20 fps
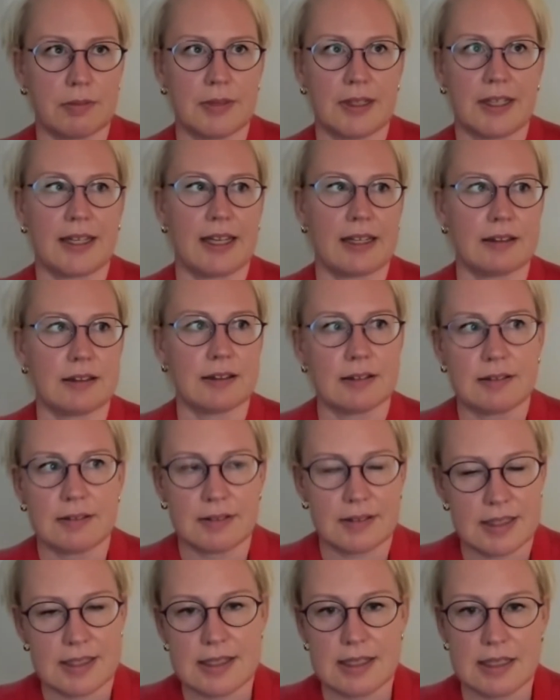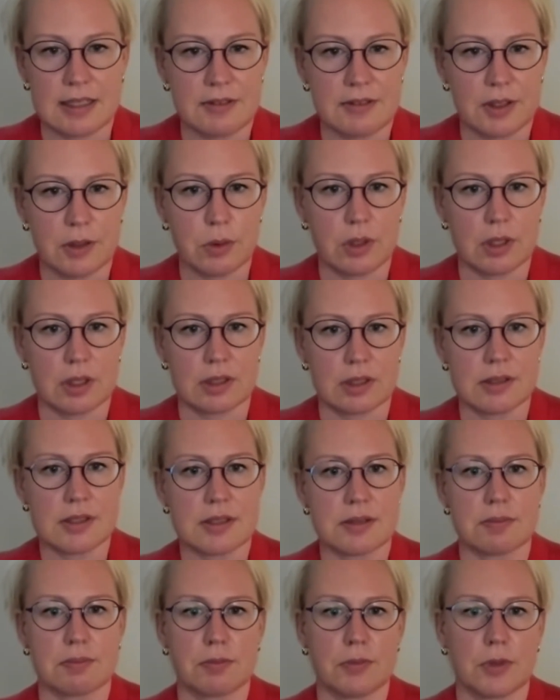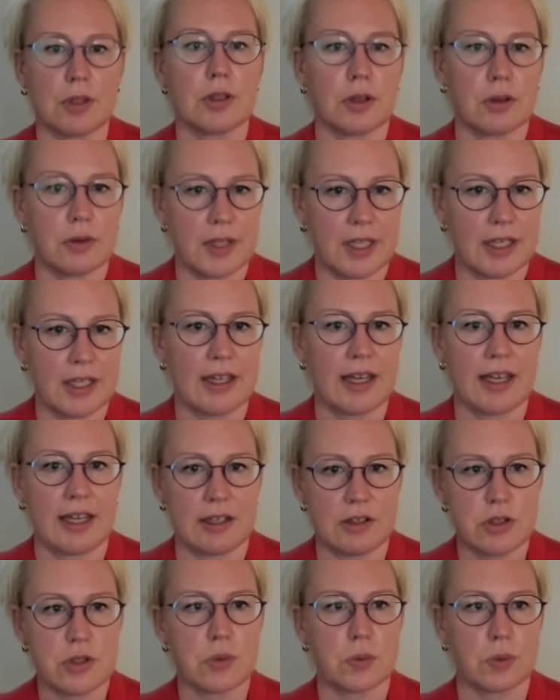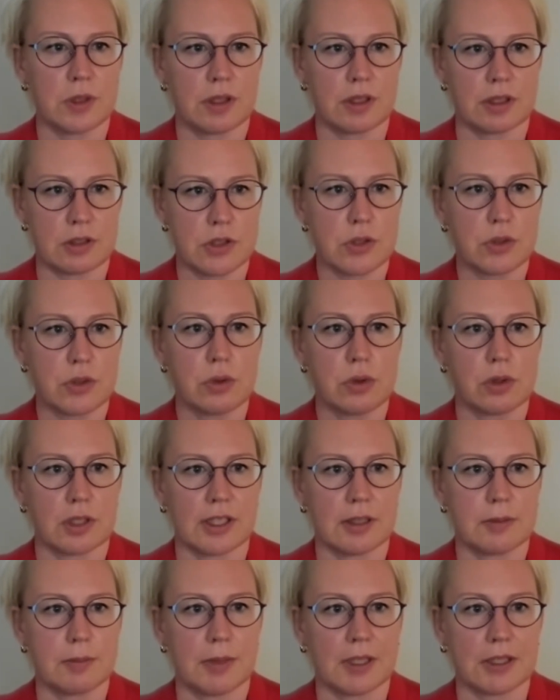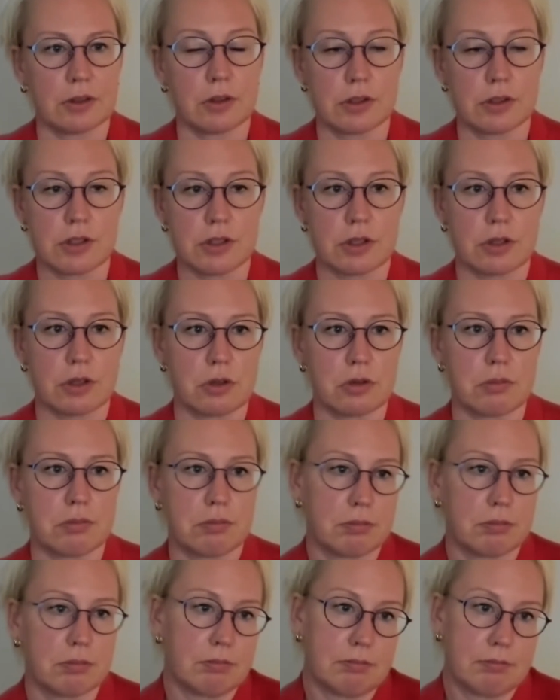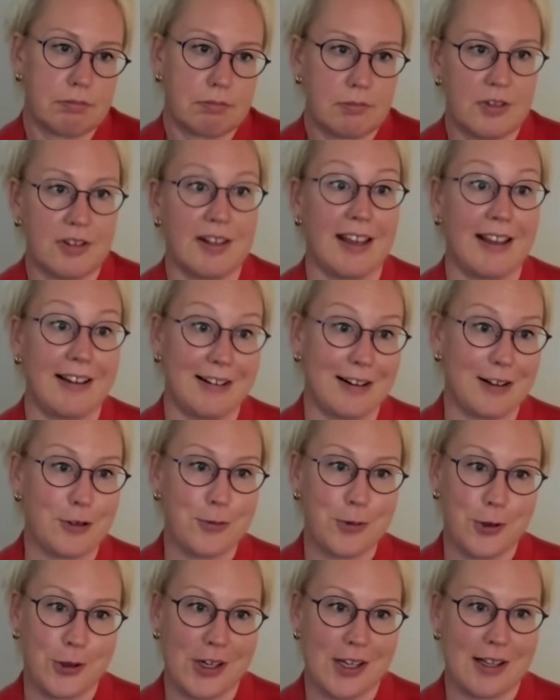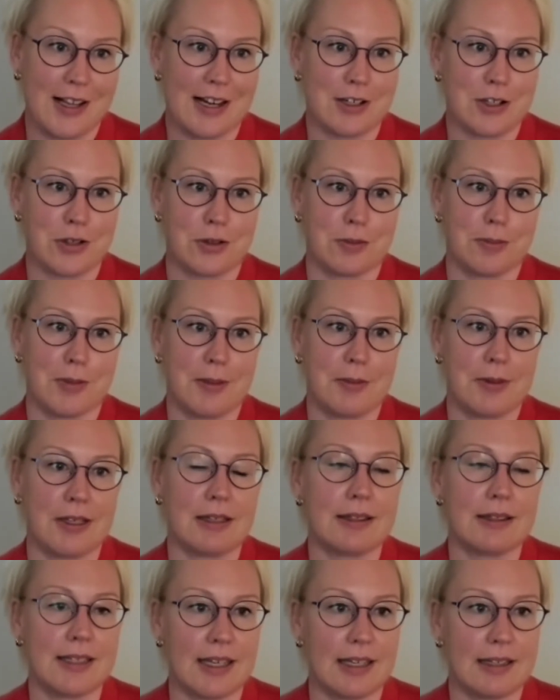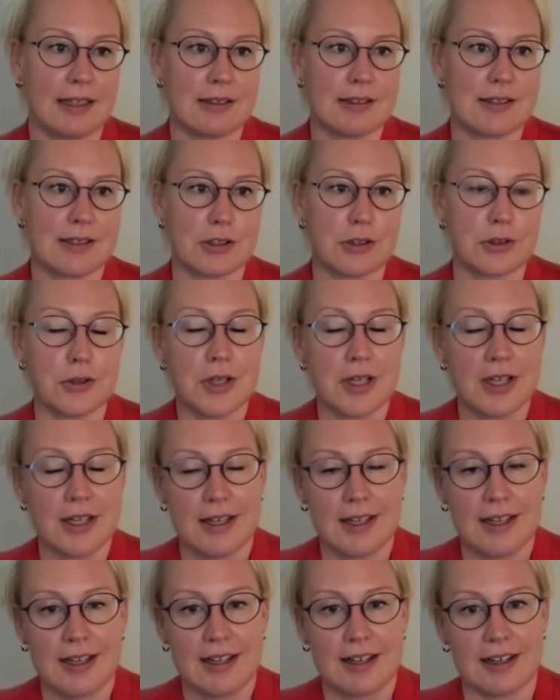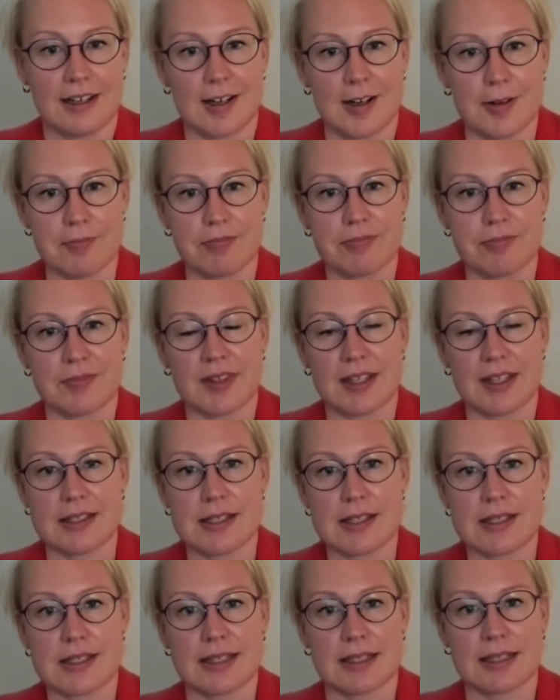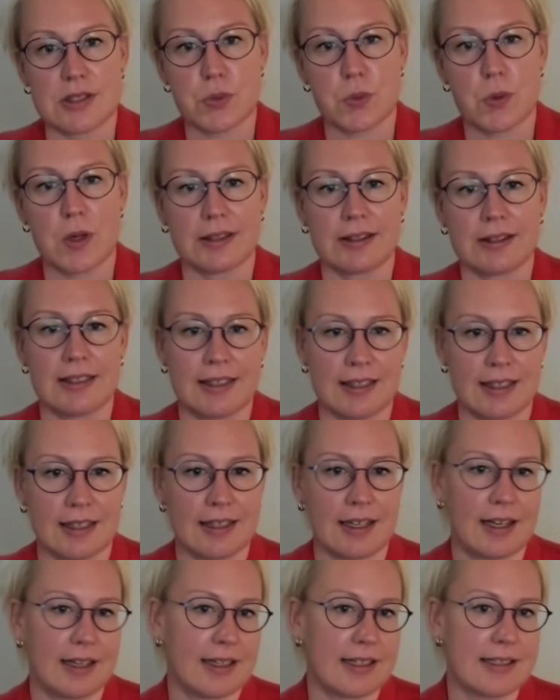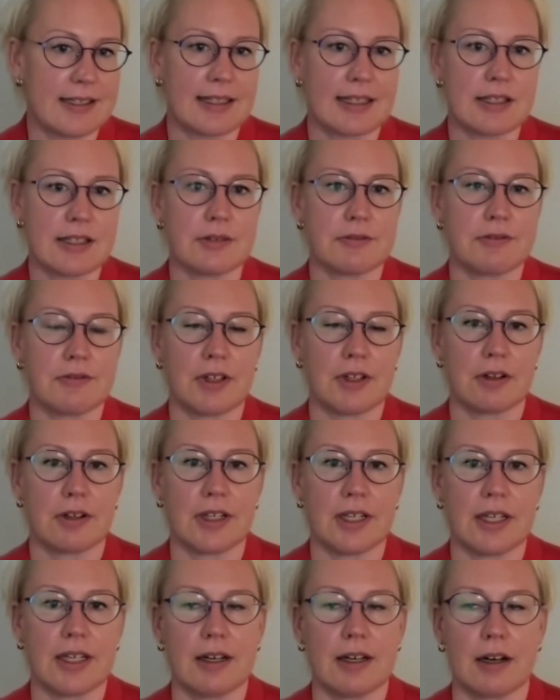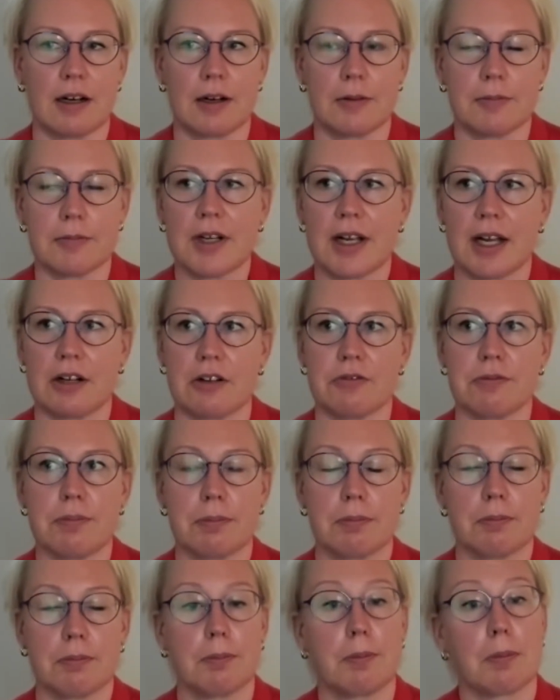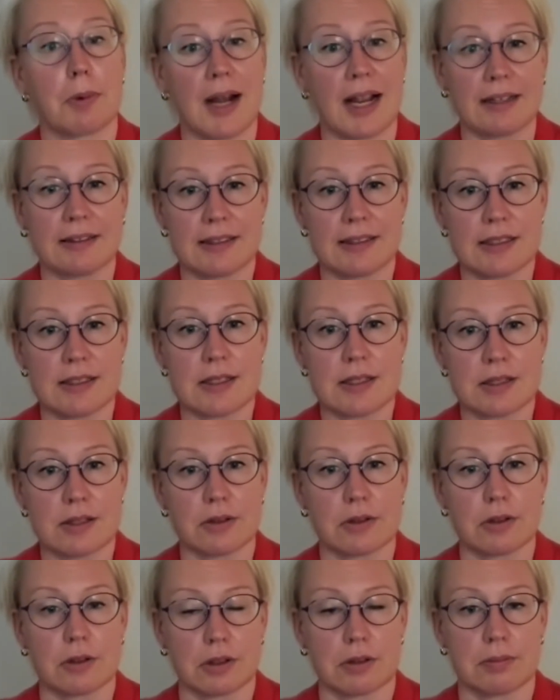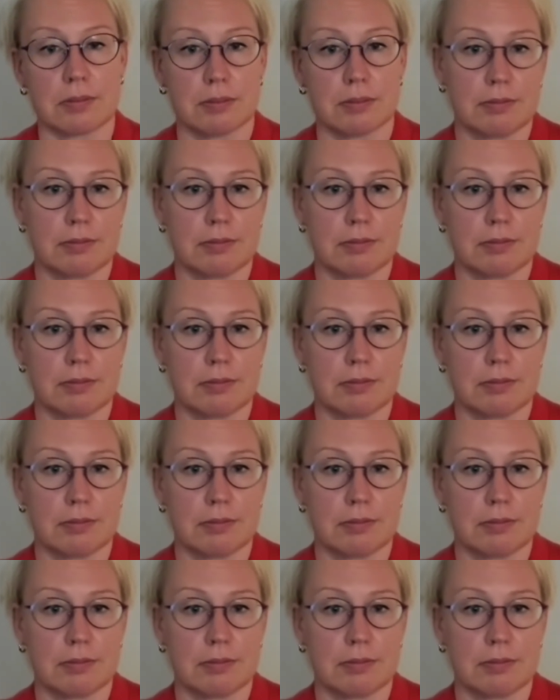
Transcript: get these individuals, engaged with their schooling, but also take entrepreneurial action maybe in the end. So that's one thing. I guess that's a very kind of practice or